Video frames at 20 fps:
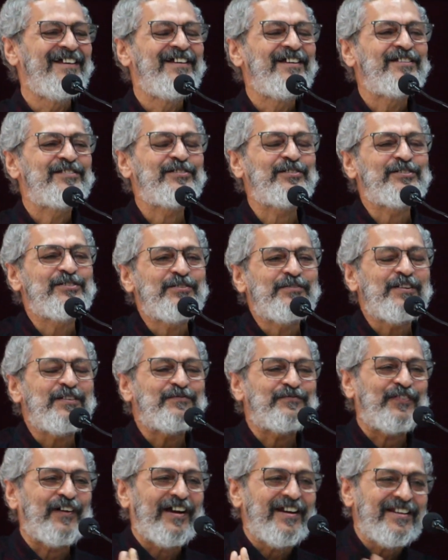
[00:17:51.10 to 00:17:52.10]
So you will
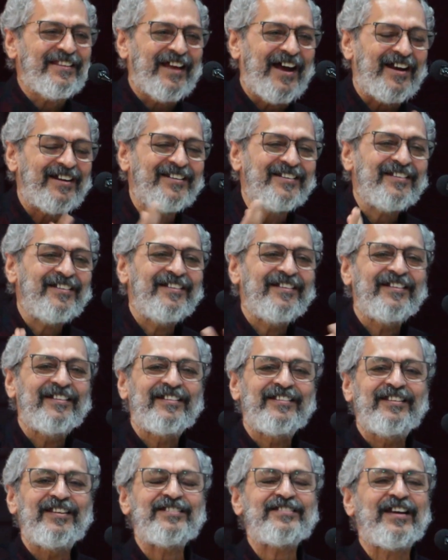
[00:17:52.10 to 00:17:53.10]
find that
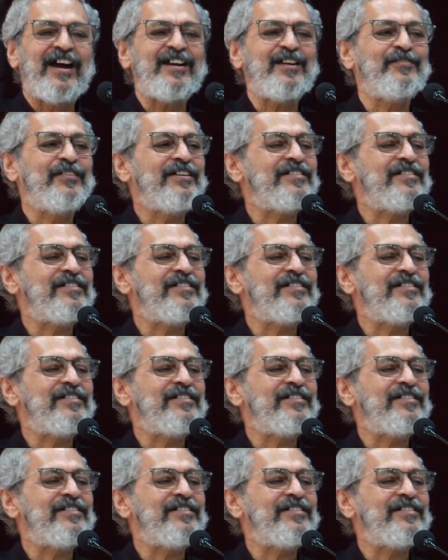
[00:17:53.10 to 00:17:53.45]
this kind of